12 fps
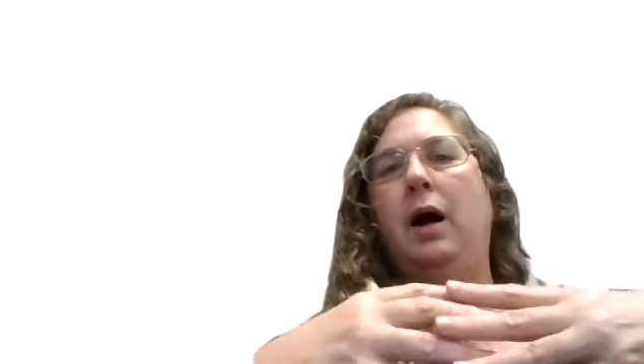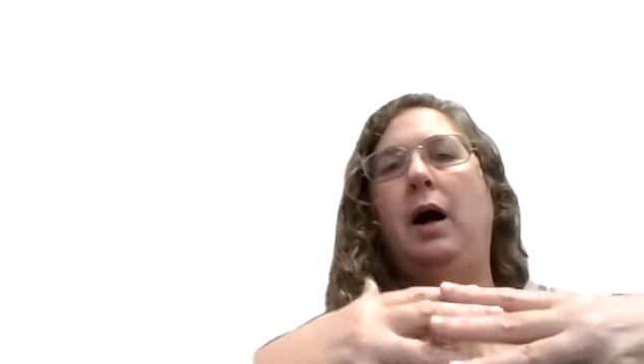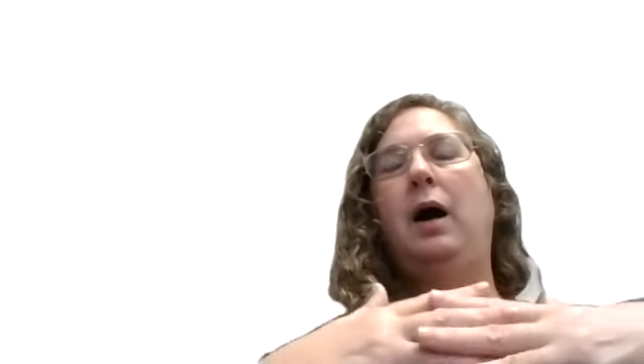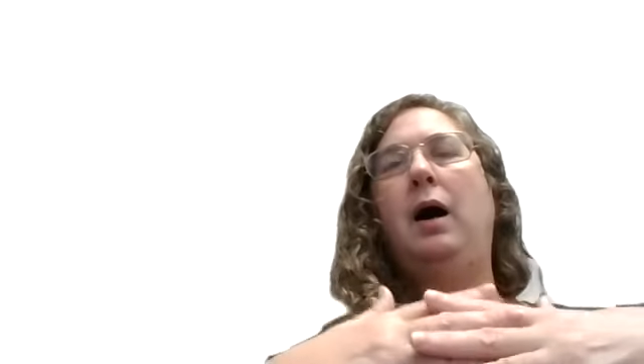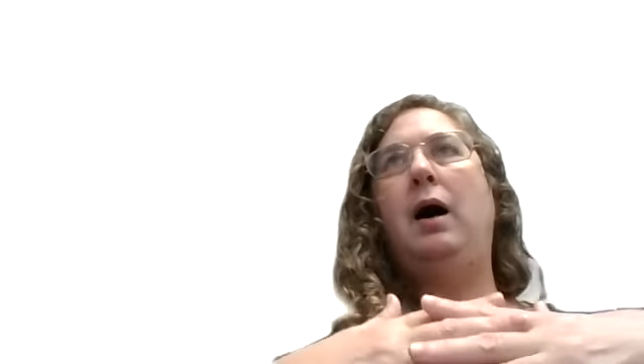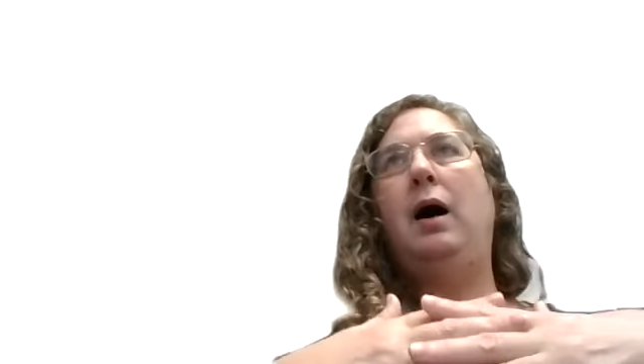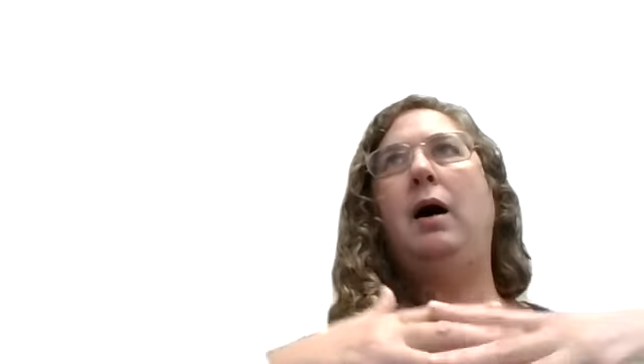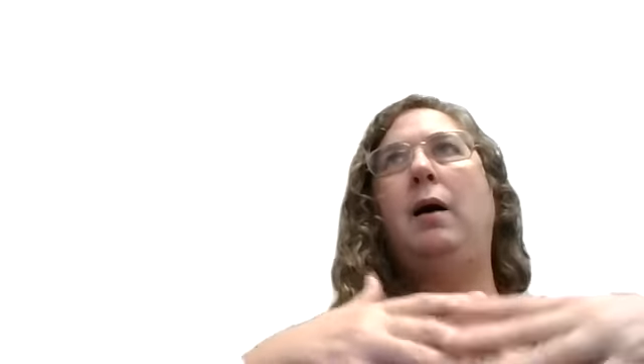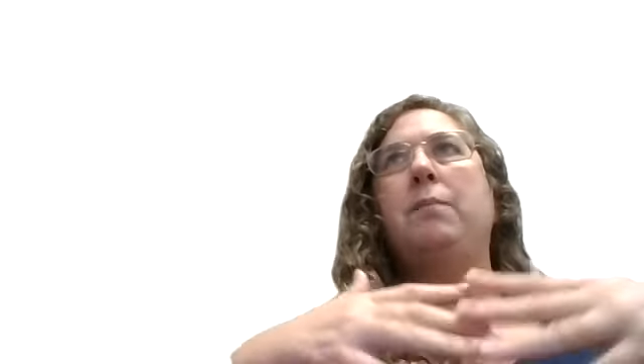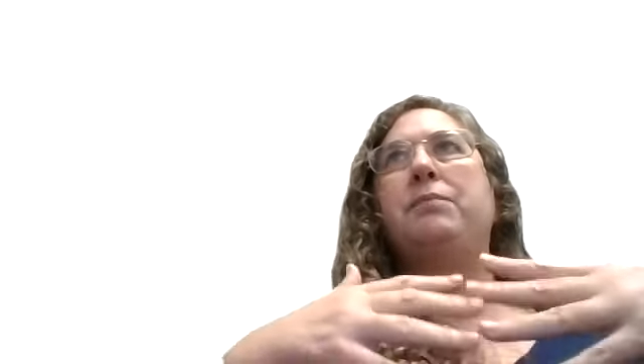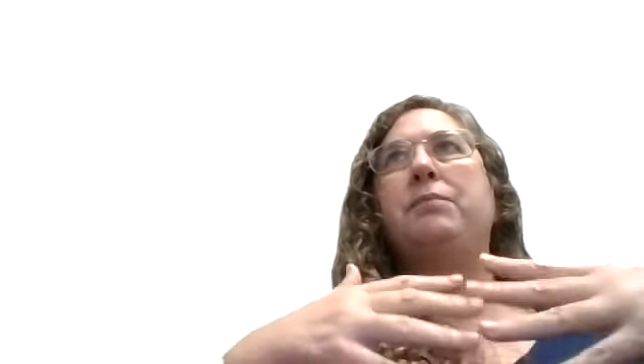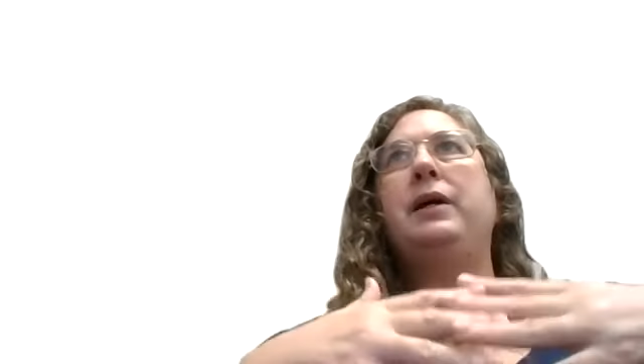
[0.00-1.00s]

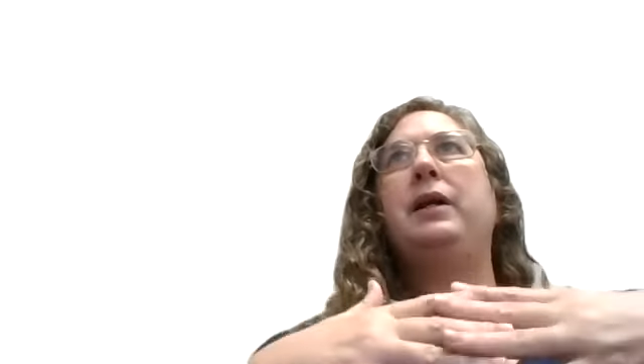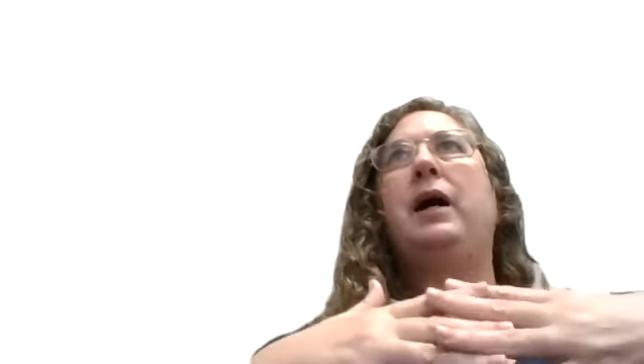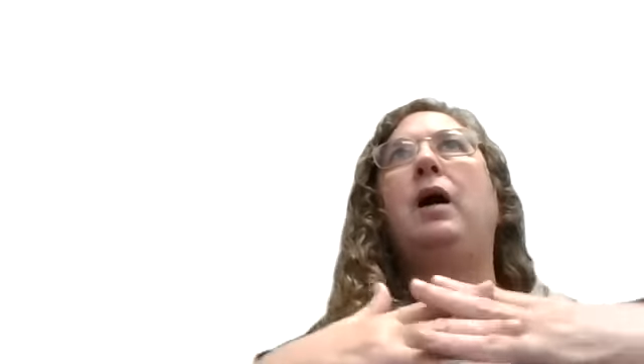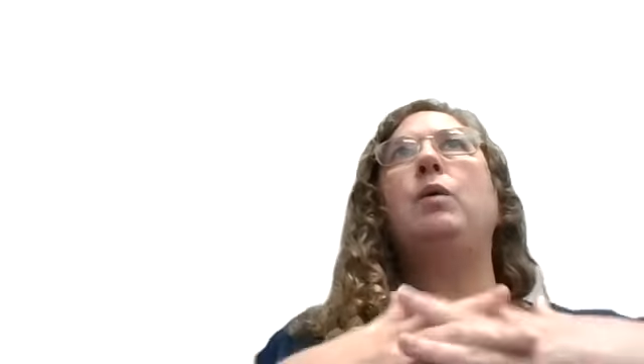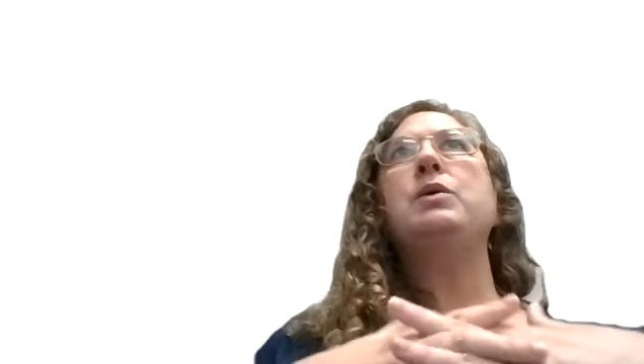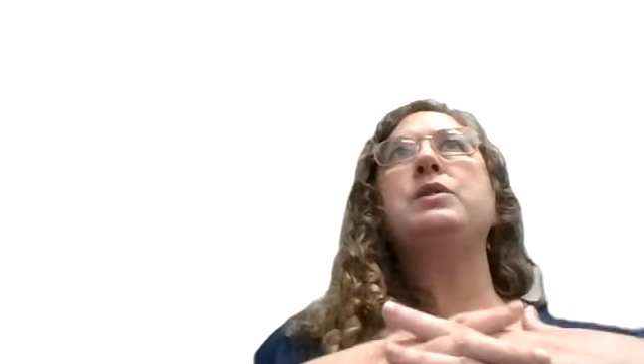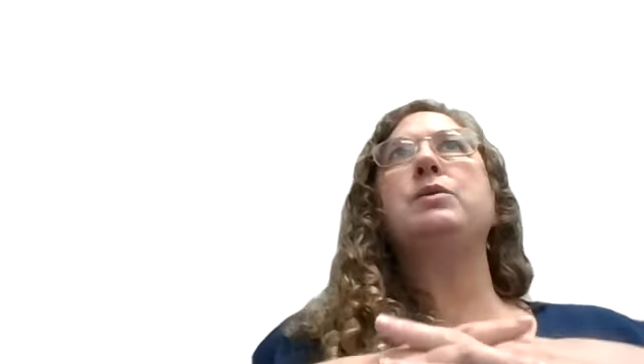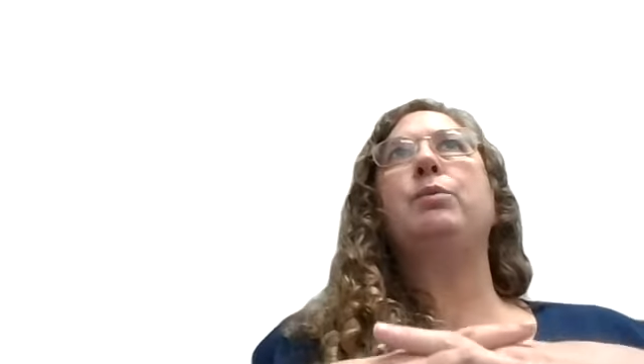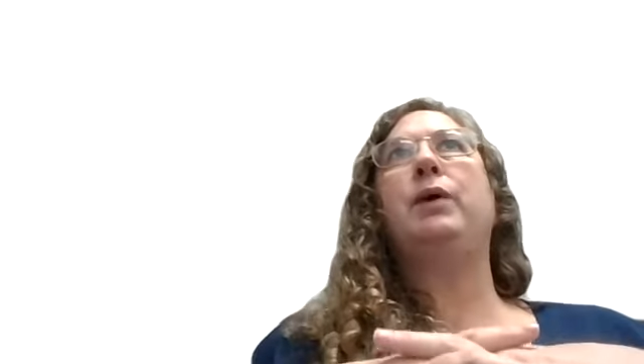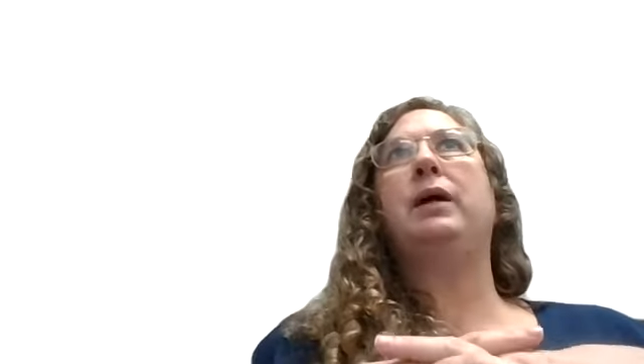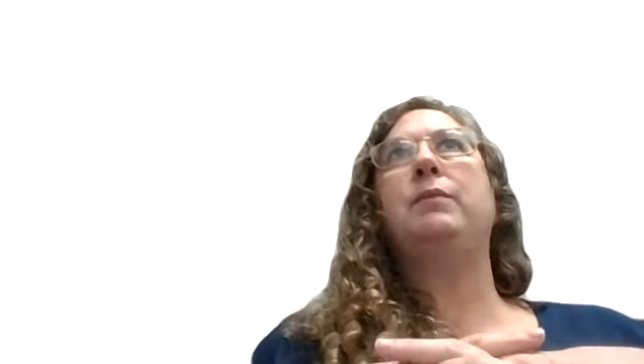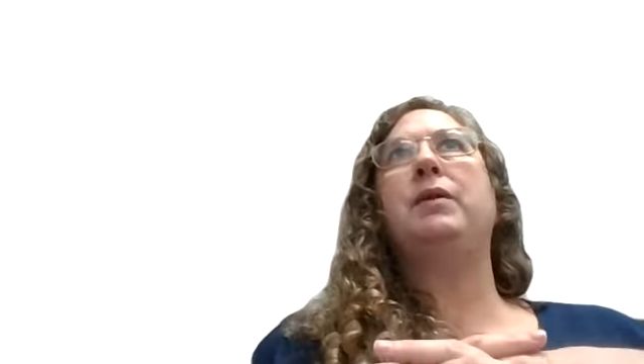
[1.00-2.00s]
Then I always
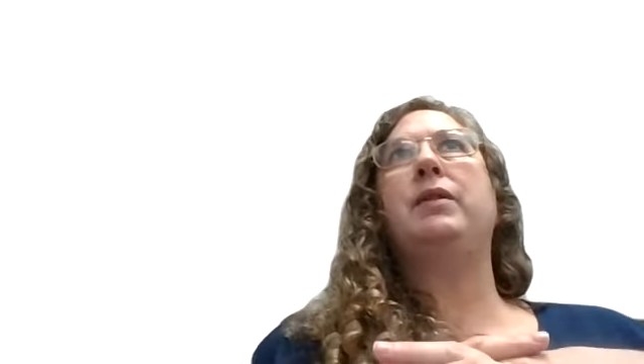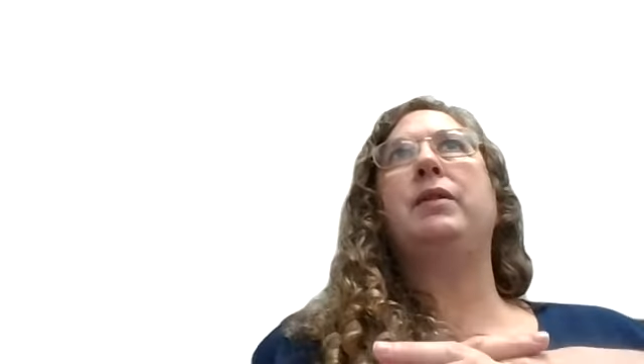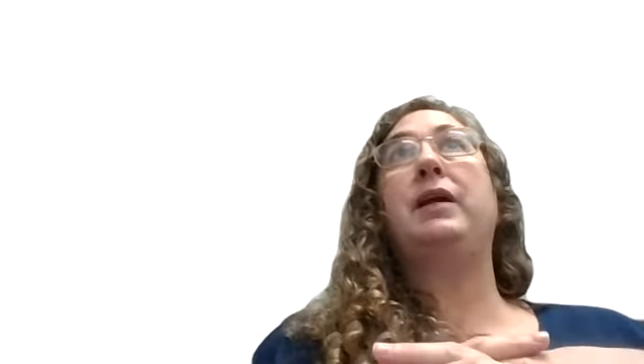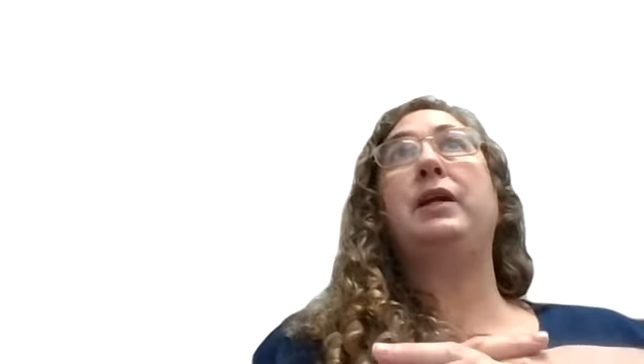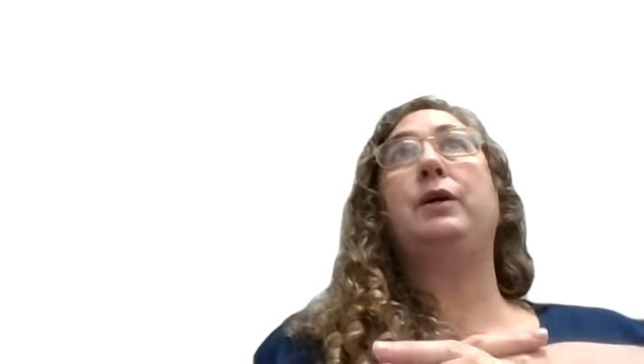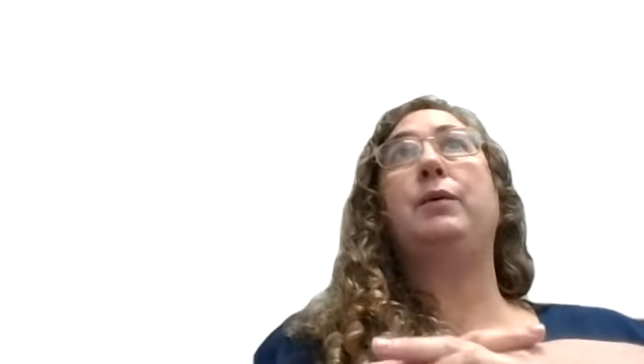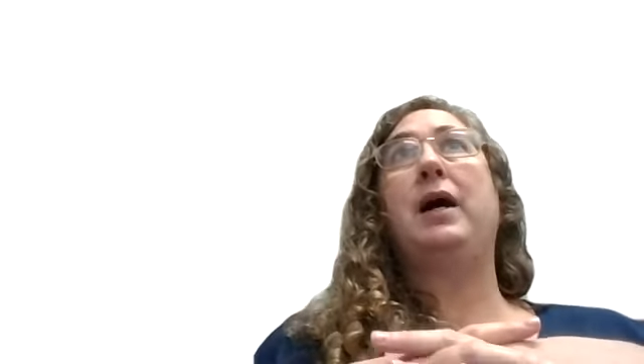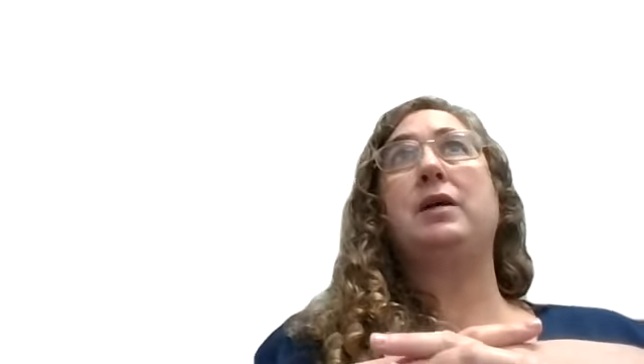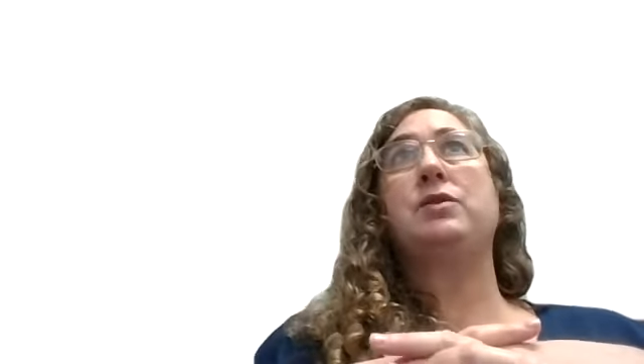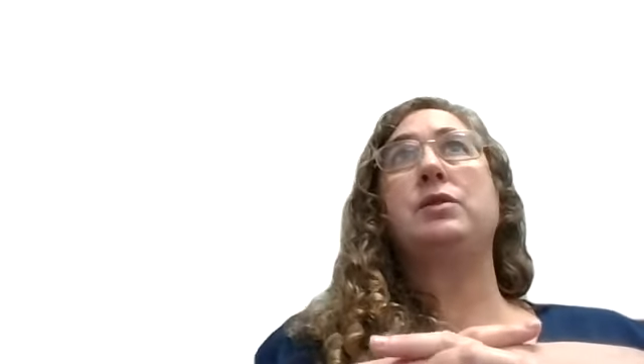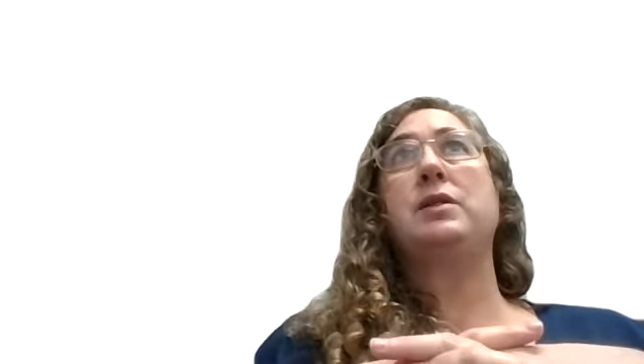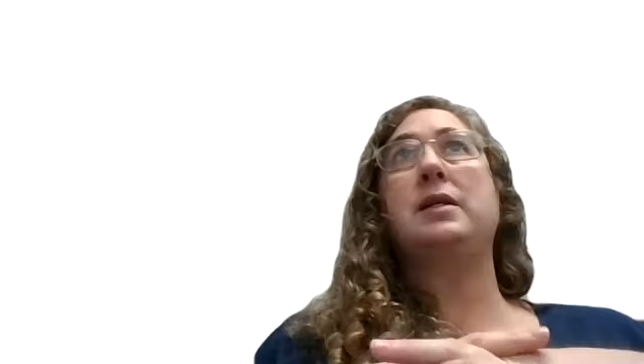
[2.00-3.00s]
recommend that they do
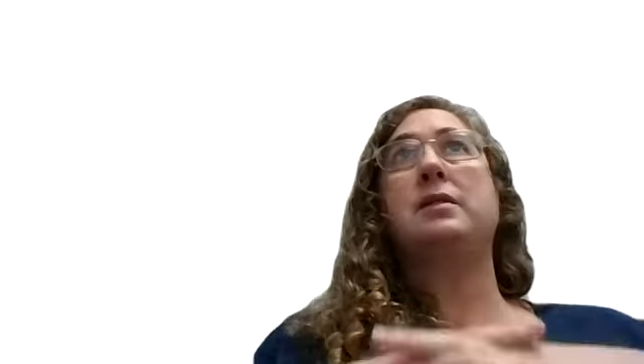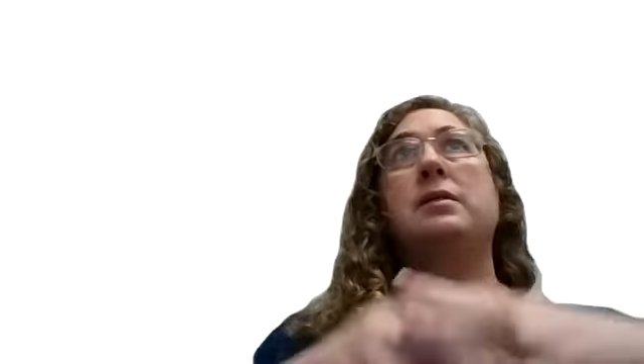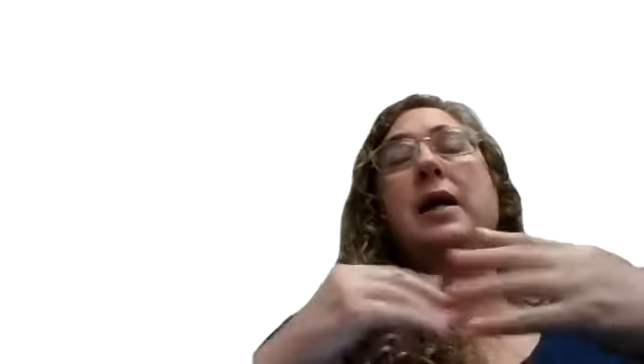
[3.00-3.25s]
exercises.